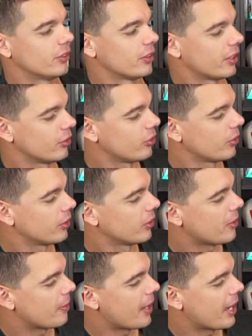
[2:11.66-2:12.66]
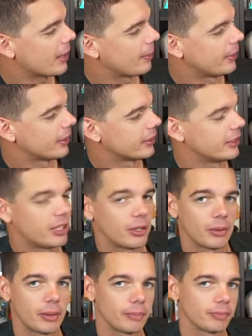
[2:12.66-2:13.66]
they show here on the back, but
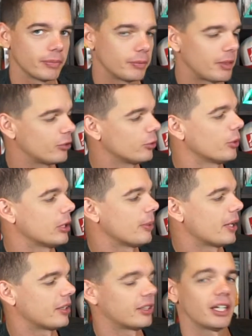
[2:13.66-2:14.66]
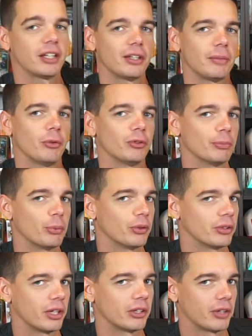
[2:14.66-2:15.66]
I'm not too worried about it. I think I got the most important
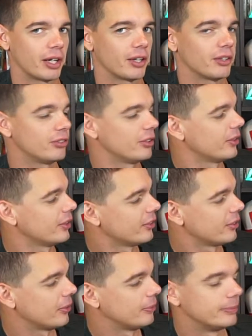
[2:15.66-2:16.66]
character out of the series, so